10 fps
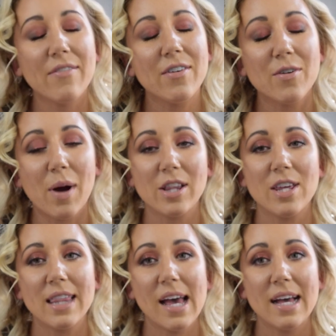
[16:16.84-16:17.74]
you for
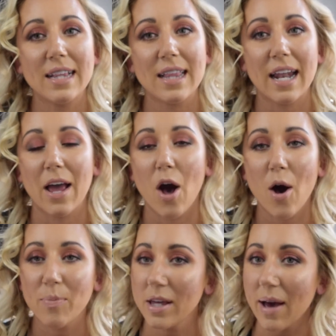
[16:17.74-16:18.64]
watching this, and I
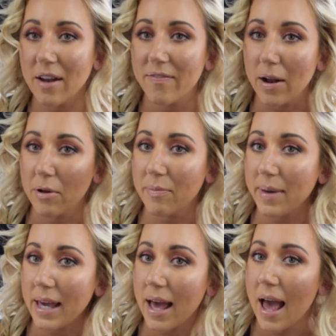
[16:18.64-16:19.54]
hope that you had fun with
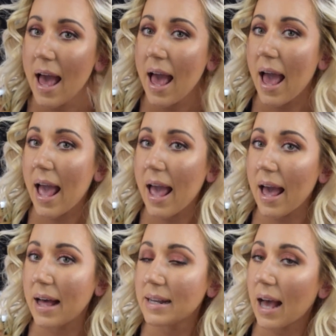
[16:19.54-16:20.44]
me.
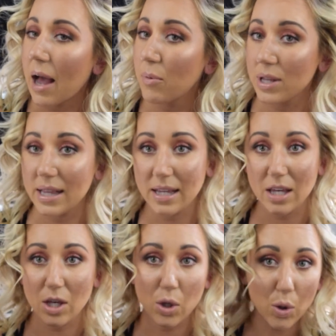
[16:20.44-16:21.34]
And I will
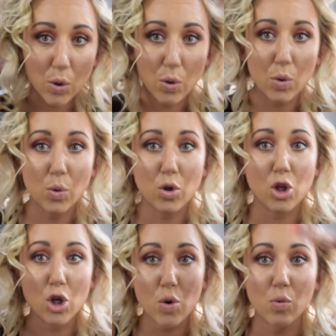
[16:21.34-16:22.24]
see you
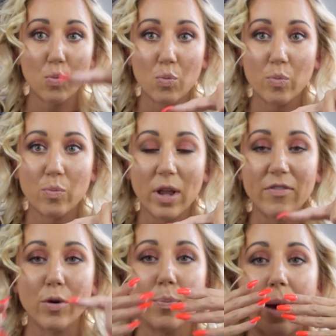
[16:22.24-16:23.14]
soon. Love
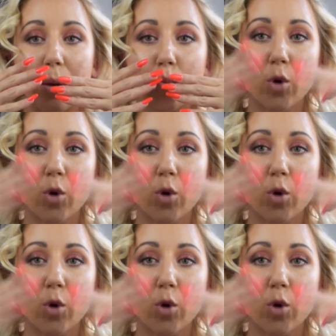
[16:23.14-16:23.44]
you. Bye.